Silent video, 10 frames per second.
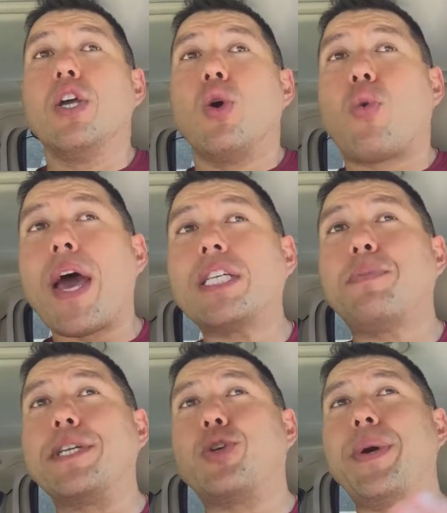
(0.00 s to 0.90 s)
rest
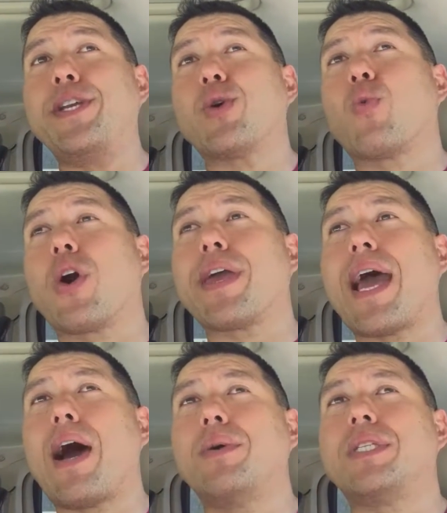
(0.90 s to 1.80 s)
between your
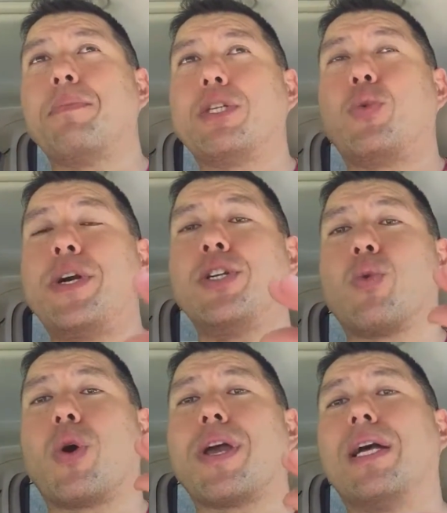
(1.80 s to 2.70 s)
workouts and between your
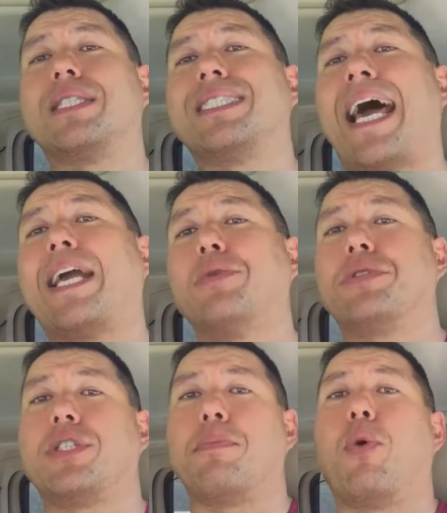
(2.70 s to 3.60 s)
workout cycles
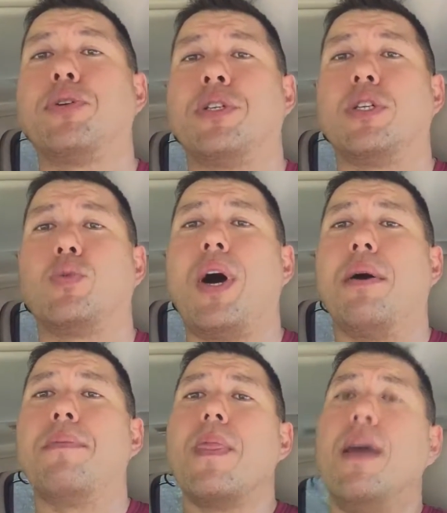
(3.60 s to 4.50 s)
is important as
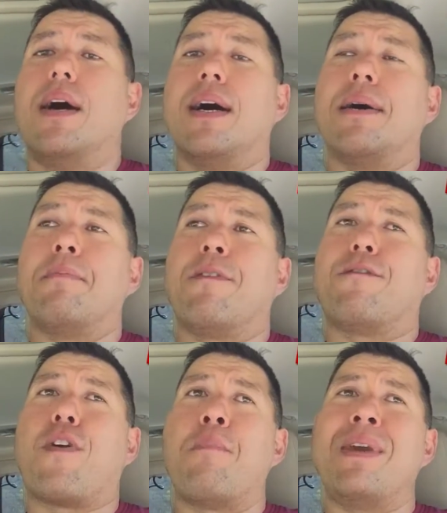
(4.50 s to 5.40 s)
well. Um,
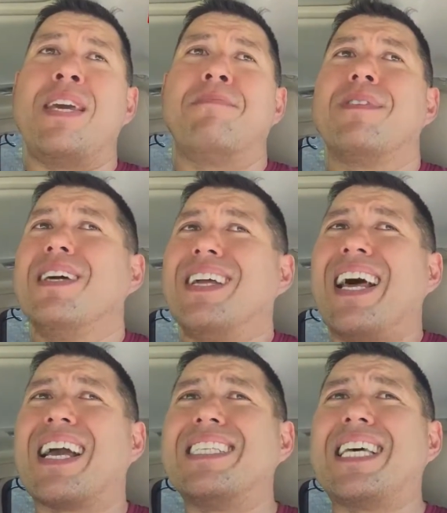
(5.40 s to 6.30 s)
for me,
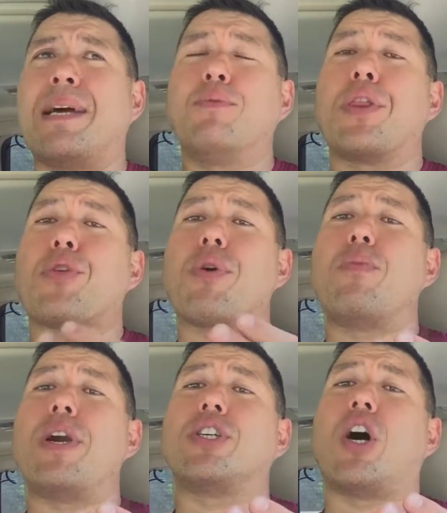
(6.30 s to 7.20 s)
like I said, I'm doing three
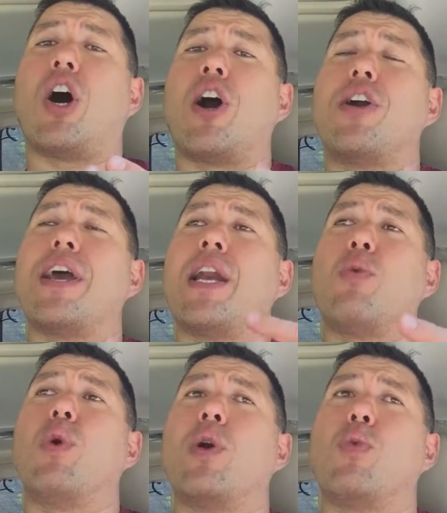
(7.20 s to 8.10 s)
weeks hard and
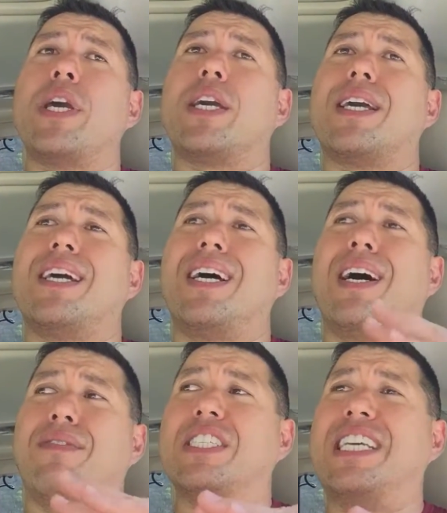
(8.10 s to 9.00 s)
in one week
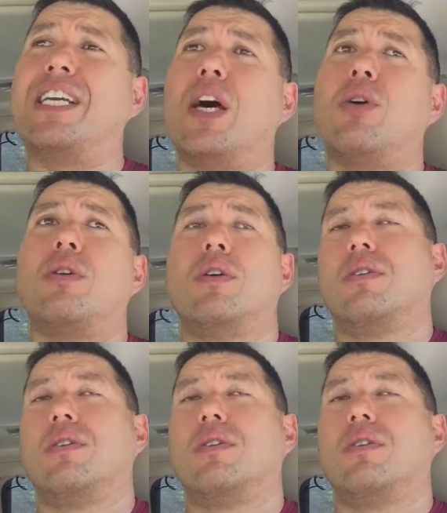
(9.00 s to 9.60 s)
of a deload